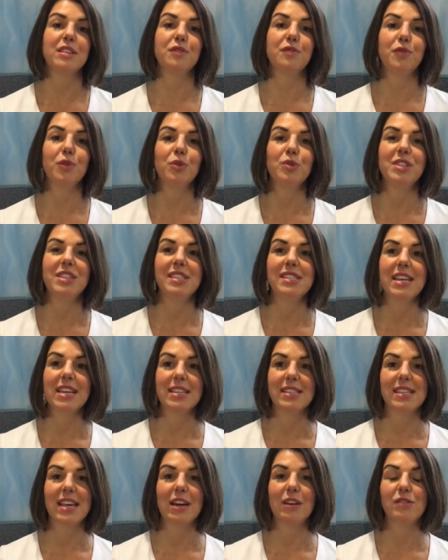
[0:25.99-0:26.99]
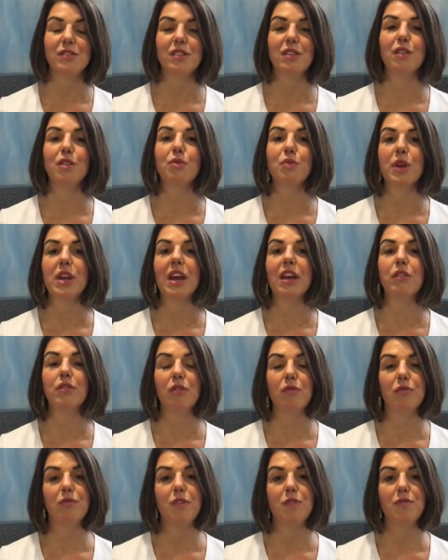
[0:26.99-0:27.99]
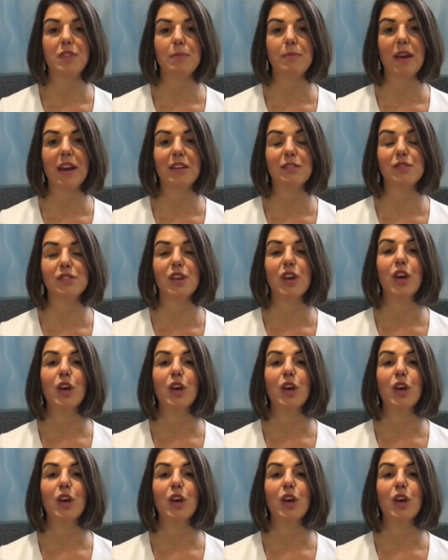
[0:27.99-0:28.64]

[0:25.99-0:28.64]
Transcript: £46,350,